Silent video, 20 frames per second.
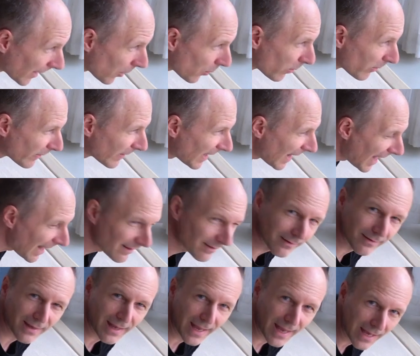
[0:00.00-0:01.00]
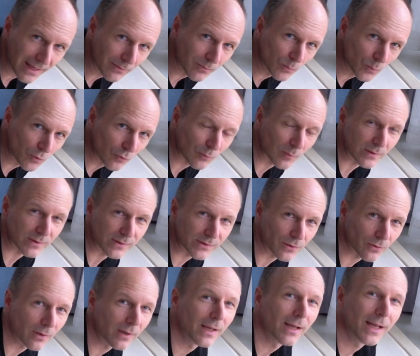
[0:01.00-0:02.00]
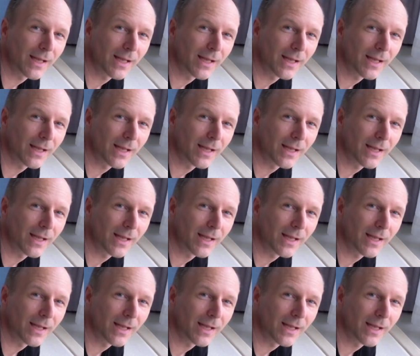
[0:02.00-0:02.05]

now we will add the head movement. So